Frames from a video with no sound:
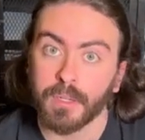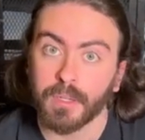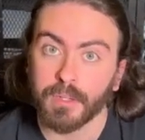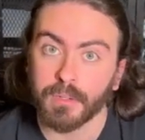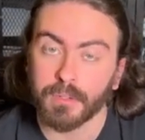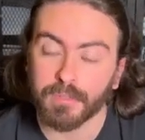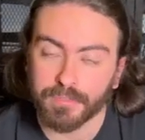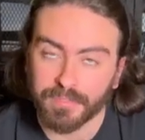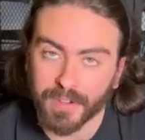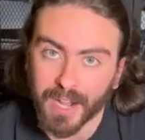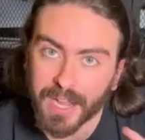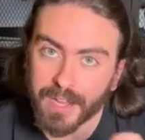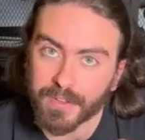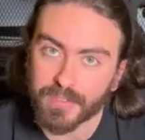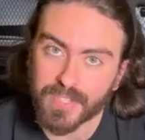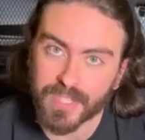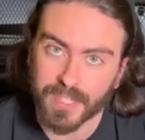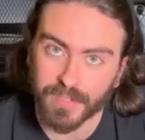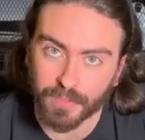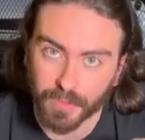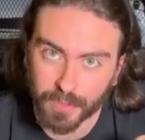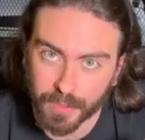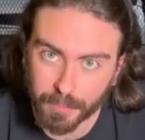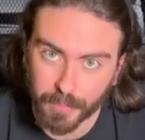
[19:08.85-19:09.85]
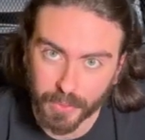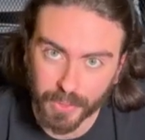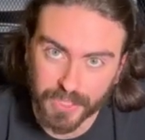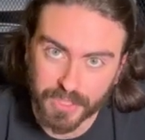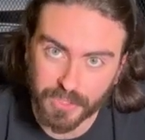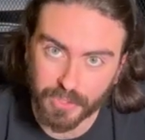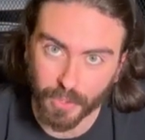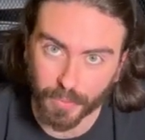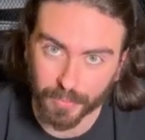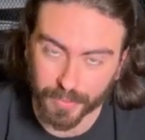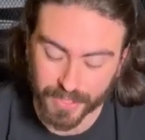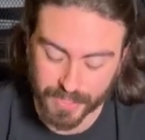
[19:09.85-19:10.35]
5 civil liberty
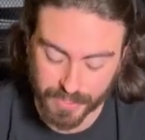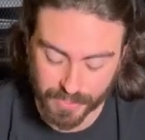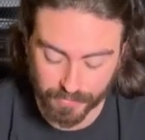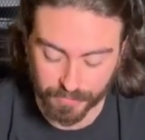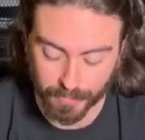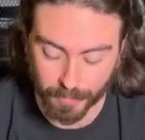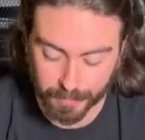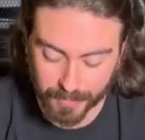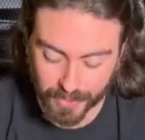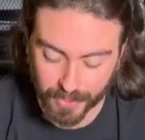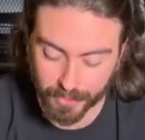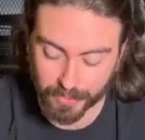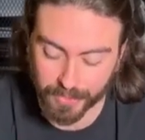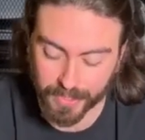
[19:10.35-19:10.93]
tokens from their